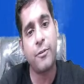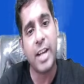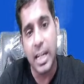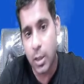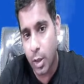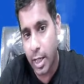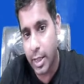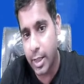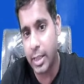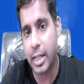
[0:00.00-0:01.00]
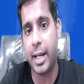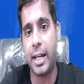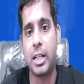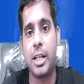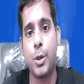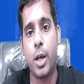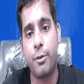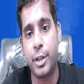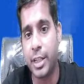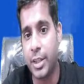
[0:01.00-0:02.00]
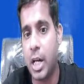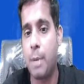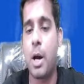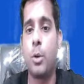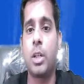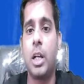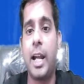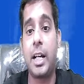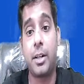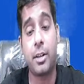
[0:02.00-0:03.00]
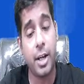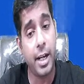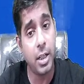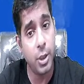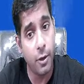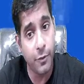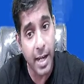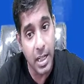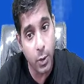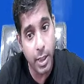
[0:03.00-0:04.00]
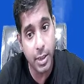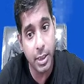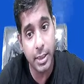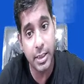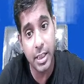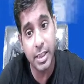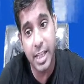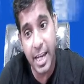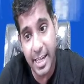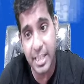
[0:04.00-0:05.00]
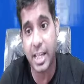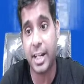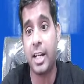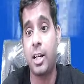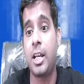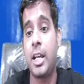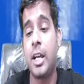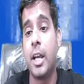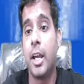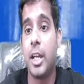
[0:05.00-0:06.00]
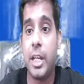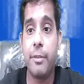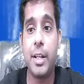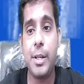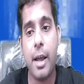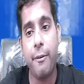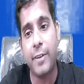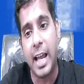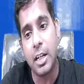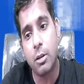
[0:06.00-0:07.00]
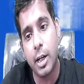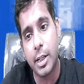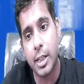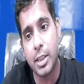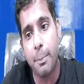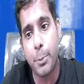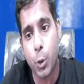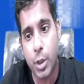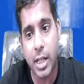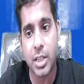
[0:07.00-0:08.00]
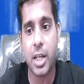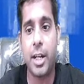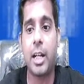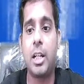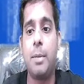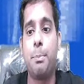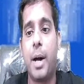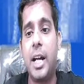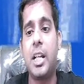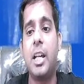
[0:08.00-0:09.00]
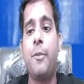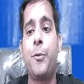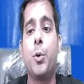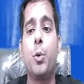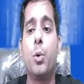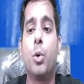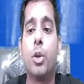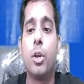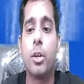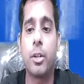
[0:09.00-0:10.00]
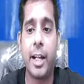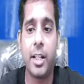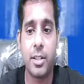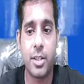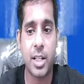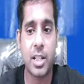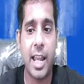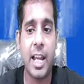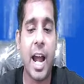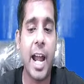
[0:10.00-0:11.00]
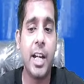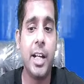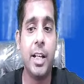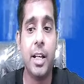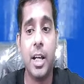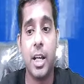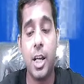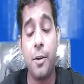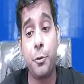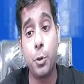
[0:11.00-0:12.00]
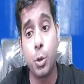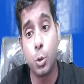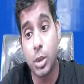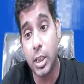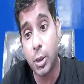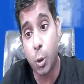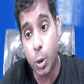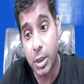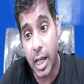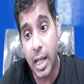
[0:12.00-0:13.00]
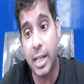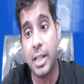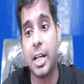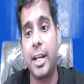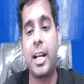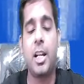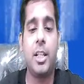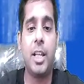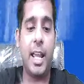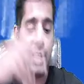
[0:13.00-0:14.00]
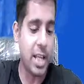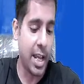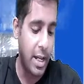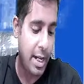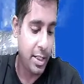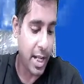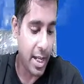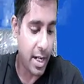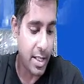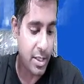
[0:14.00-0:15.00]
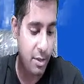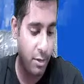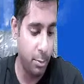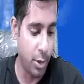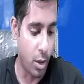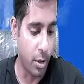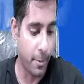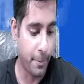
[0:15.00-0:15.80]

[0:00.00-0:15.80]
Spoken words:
calculated it correctly, you have written the amount correctly, you have calculated the days correctly, even you have calculated the products correctly. But if you, right, just like I did, if you do the total incorrectly, the entire answer will be wrong.